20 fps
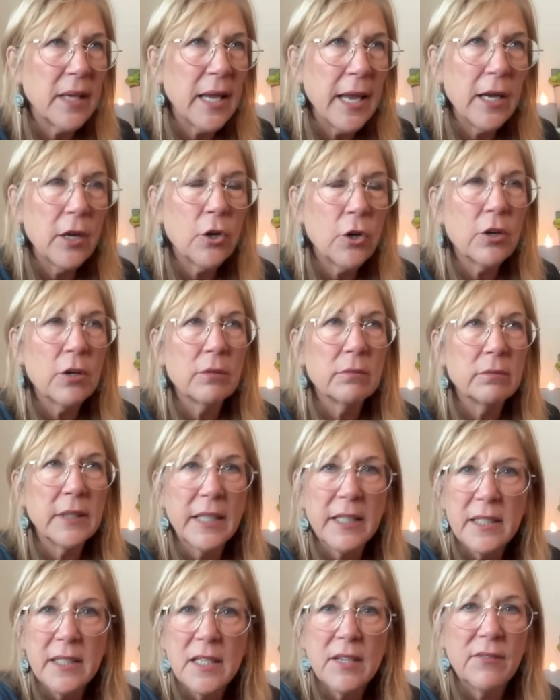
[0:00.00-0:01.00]
anger,
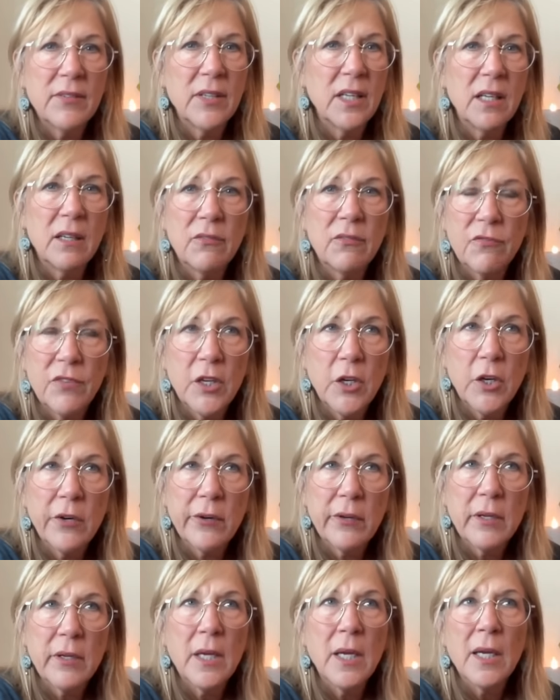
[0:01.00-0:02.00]
negativity,
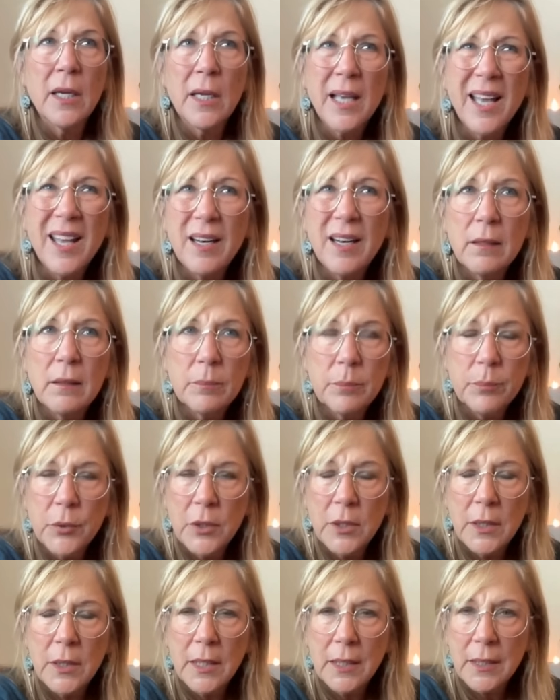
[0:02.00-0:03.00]
fear, kind of
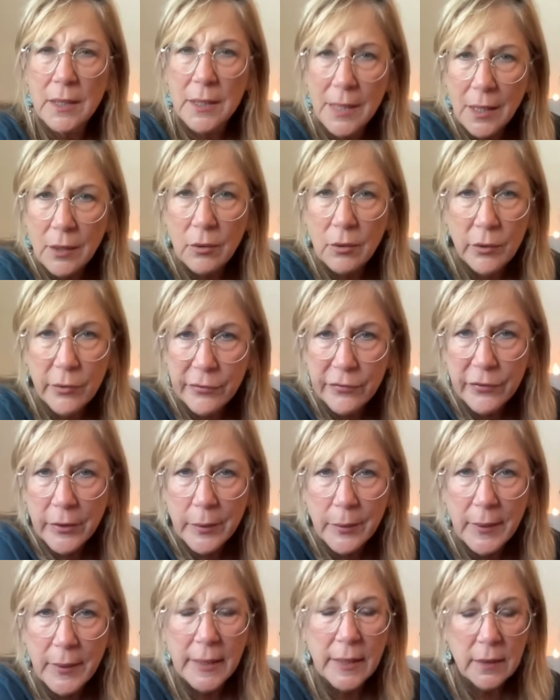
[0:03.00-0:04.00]
put it on the down low for
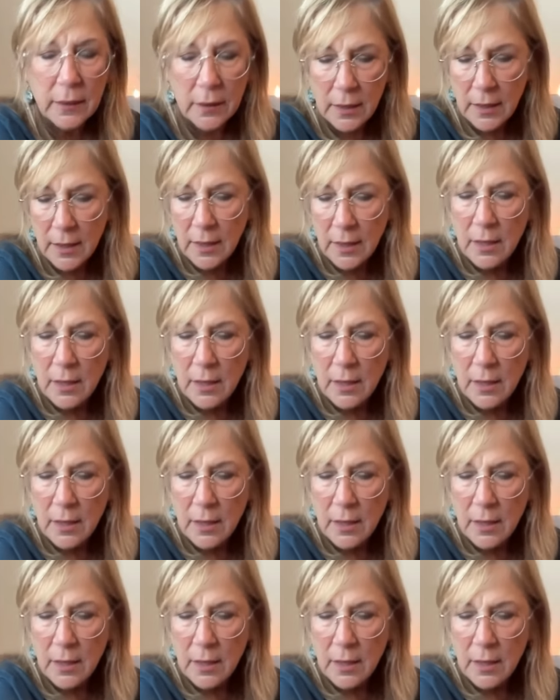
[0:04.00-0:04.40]
a while,